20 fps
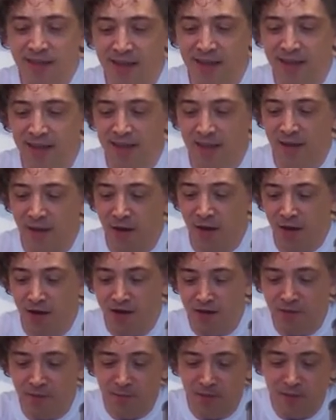And
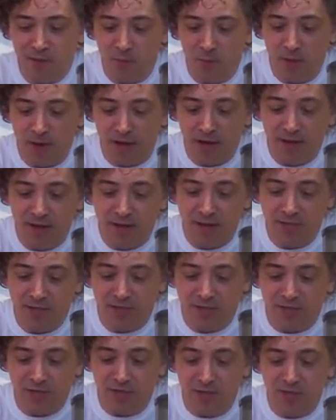ultimately, what it
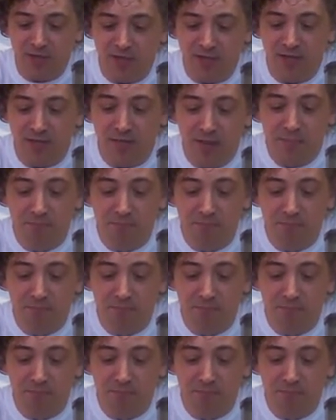is just